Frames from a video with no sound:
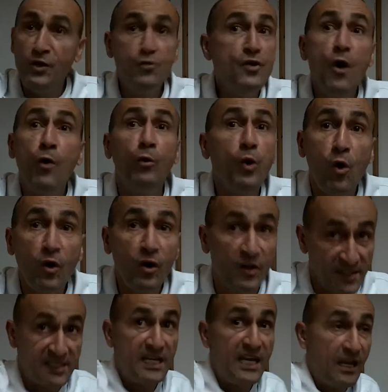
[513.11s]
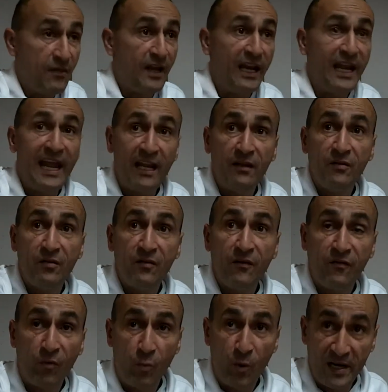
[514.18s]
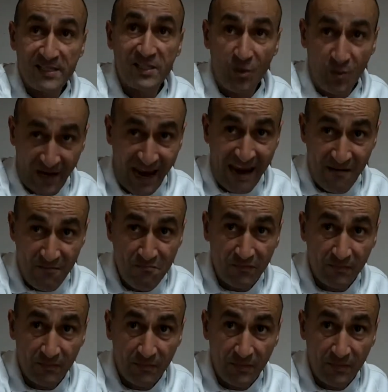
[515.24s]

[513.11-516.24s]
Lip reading: you no longer see the land from whence you came,